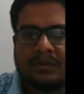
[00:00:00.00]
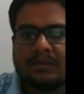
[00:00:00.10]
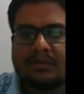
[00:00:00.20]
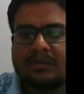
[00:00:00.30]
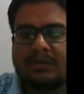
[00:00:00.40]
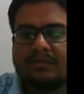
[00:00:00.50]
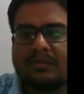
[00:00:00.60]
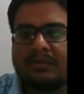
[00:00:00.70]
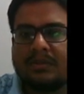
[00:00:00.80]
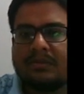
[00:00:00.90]
So this will
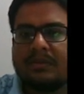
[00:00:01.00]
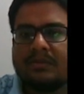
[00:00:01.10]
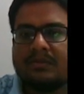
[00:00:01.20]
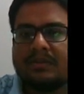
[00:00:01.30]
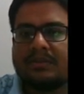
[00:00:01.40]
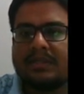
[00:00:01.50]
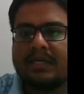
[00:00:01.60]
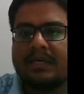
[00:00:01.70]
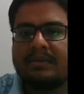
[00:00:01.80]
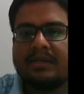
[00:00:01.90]
be equal to, since
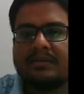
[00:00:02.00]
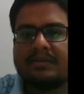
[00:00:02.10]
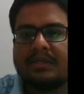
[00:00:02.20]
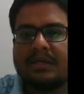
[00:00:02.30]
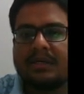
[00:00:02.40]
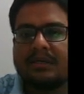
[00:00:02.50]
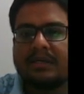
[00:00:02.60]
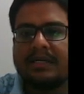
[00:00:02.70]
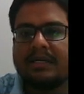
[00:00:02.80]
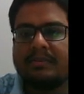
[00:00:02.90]
A, B and C are
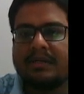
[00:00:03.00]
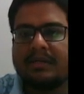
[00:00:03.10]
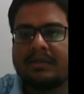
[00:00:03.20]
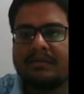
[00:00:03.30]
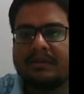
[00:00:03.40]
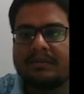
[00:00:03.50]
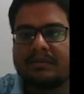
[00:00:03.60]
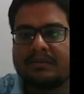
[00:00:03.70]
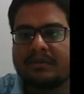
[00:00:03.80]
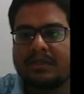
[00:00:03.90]
independent events,
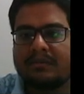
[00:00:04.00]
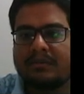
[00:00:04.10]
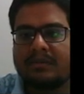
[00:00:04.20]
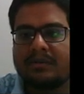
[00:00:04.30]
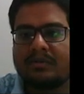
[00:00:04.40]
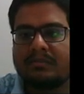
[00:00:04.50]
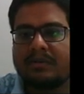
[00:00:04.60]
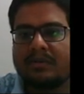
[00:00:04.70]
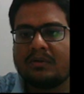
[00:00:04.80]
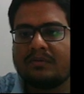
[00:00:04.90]
so that will be equal to
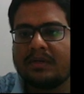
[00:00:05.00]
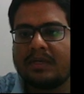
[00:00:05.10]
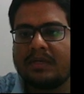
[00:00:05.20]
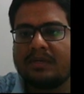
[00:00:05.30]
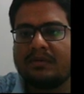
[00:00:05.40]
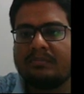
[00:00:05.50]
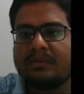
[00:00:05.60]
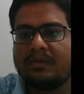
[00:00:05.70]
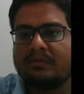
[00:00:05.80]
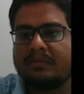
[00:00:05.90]
P of A into
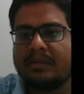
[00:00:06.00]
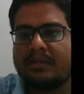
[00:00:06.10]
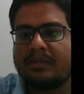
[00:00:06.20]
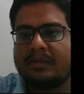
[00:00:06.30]
P of B